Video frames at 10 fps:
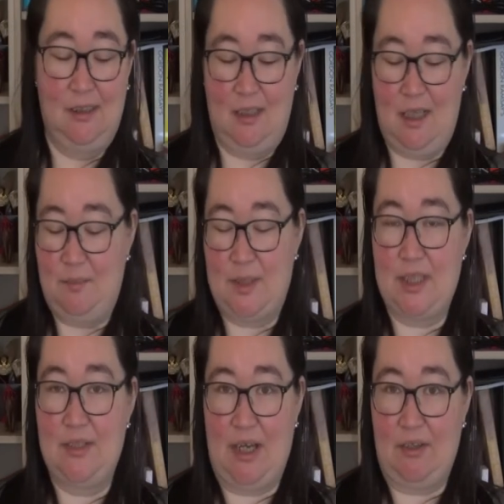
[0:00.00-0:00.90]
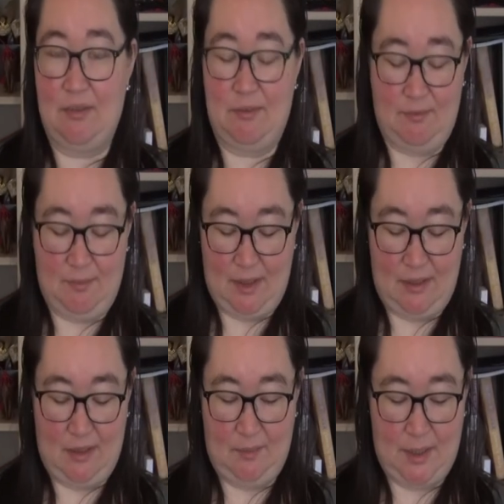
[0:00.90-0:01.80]
I'm so out of my
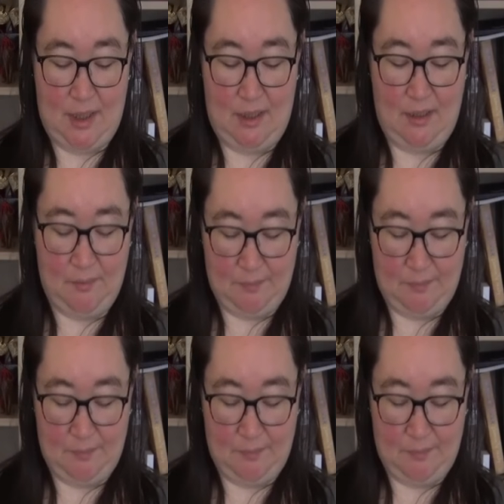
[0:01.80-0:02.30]
depths here.